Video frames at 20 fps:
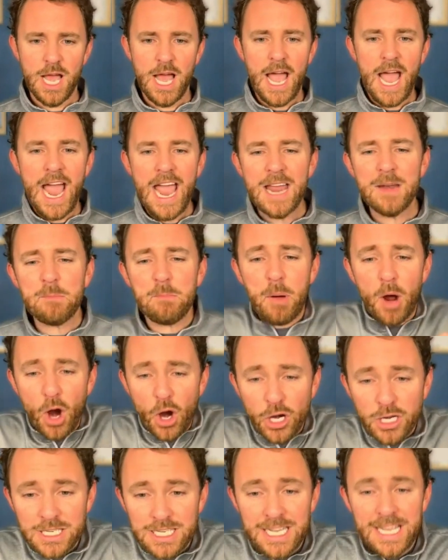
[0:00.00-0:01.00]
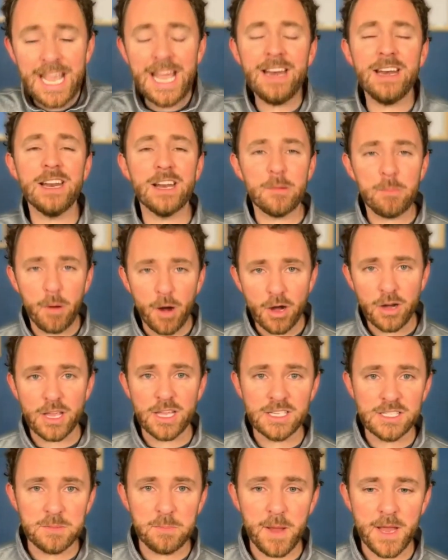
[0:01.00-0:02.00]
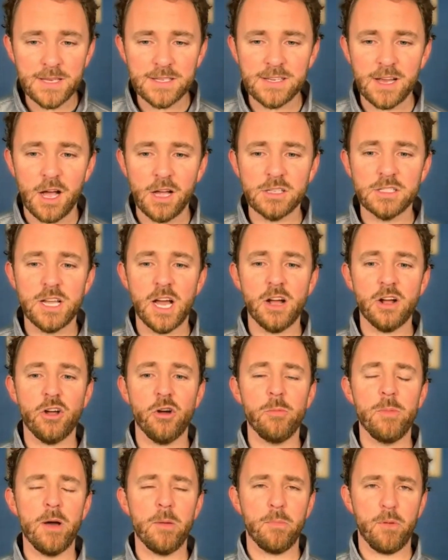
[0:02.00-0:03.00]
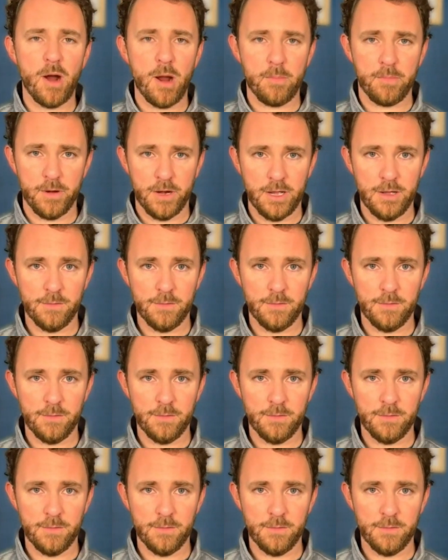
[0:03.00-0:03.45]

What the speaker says: and parked again in a parking space on Taco Bell property.